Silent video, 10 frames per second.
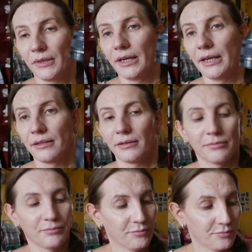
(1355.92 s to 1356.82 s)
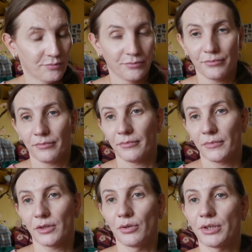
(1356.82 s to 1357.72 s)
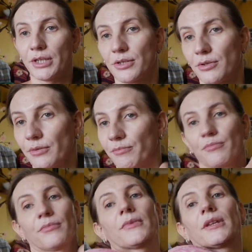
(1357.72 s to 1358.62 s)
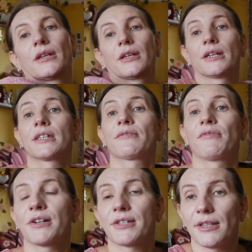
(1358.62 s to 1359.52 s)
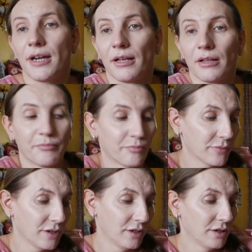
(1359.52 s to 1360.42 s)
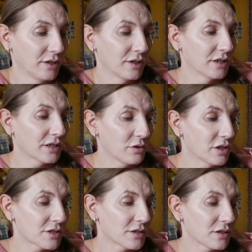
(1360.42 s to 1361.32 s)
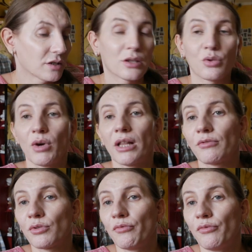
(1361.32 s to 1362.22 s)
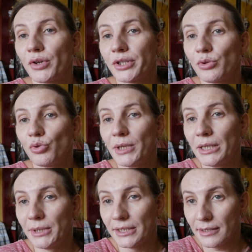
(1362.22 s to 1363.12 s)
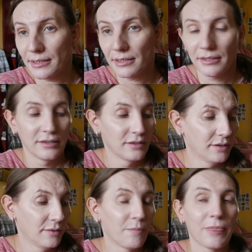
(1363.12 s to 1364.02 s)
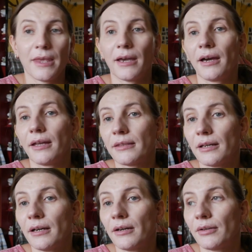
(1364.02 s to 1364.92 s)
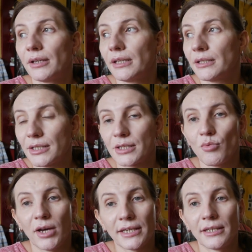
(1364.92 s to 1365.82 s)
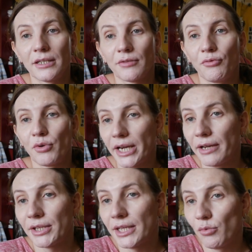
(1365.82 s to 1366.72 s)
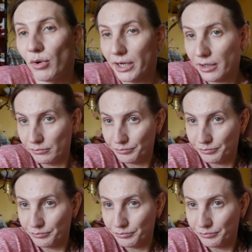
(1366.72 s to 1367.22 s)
And third reason, it's versatile. It has 12 to 42 millimeters, and it is what I need for everyday work,